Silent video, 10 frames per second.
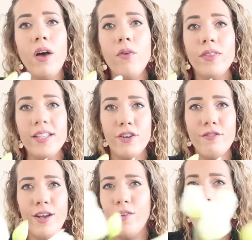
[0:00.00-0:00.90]
Oh, these
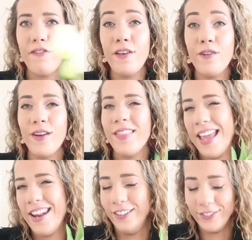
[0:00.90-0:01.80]
are real. They feel real.
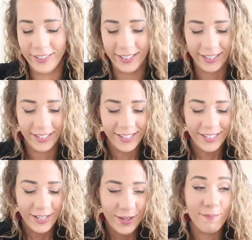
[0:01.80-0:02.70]
They're not real,
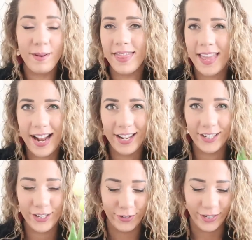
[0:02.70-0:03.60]
but they
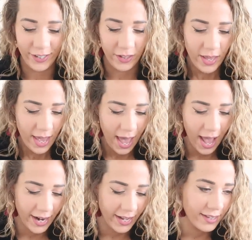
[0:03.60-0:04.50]
look real.
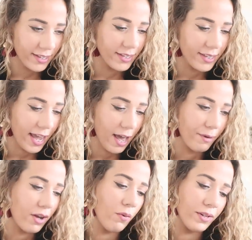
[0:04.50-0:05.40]
And it doesn't say
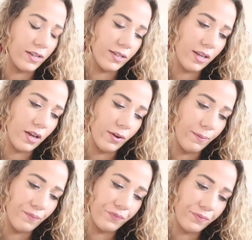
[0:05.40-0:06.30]
how much. Oh, it does. Hold
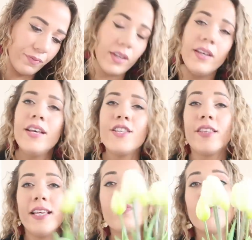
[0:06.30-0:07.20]
on.
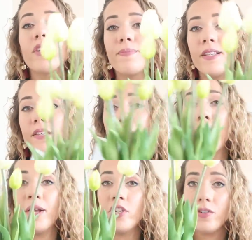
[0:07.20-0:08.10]
So these are more expensive. A
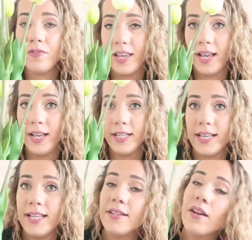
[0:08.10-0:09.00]
bunch of
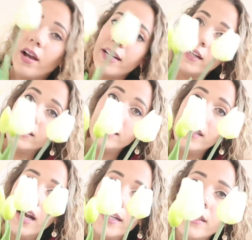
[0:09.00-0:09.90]
these is
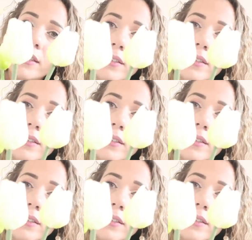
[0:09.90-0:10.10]
$9.99.